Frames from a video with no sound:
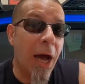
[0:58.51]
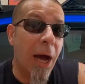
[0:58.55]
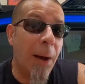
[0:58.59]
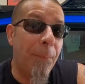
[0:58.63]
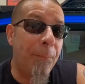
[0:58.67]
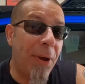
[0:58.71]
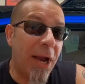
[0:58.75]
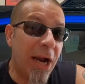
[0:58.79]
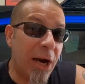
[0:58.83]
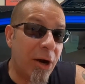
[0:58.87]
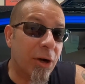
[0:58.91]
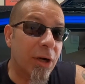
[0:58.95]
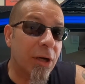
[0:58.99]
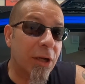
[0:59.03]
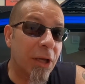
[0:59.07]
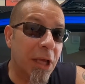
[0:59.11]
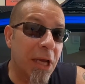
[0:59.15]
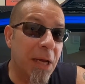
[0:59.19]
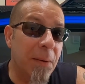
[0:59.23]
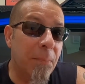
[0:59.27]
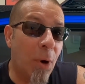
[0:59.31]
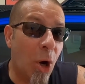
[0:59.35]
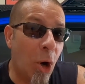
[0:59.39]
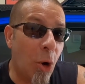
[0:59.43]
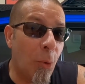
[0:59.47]

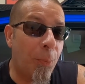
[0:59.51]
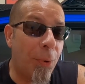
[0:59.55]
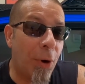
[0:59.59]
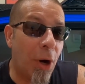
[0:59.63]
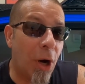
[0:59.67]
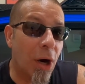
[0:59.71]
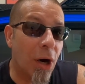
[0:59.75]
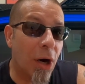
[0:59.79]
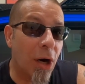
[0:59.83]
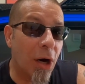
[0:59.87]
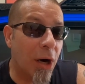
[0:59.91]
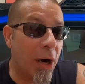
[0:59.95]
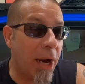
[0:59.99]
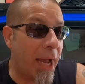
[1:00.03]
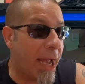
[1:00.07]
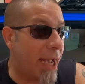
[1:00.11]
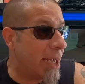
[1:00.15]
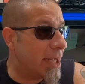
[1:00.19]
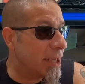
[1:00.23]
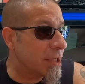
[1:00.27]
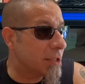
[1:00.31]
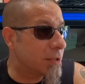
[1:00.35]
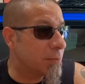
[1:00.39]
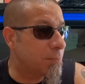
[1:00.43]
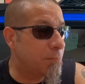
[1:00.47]
Apparently Mopar
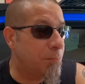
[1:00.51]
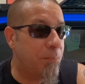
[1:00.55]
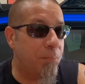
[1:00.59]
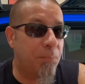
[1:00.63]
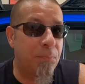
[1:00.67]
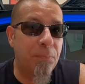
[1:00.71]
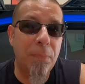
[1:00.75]
has